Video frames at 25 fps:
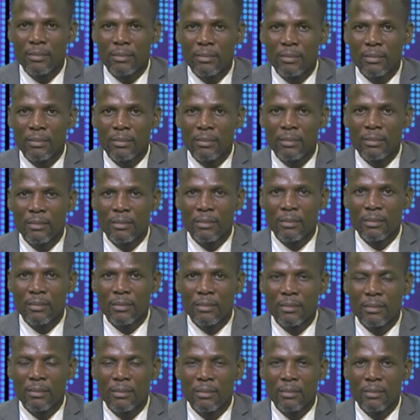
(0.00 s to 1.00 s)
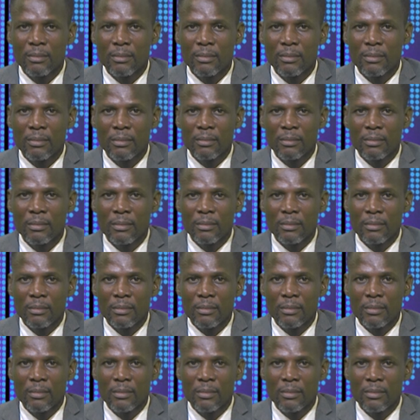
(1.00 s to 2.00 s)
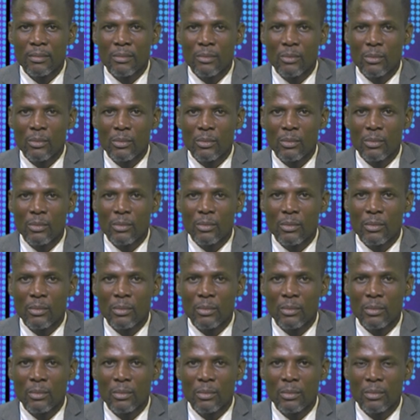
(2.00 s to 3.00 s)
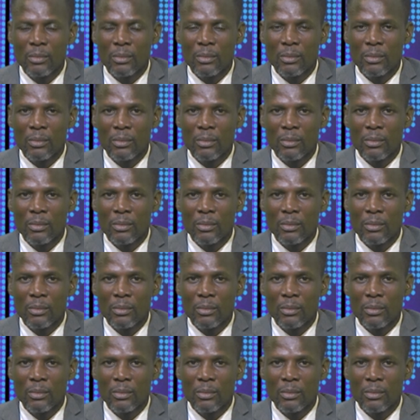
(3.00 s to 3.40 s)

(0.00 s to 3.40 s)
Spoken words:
(not speaking)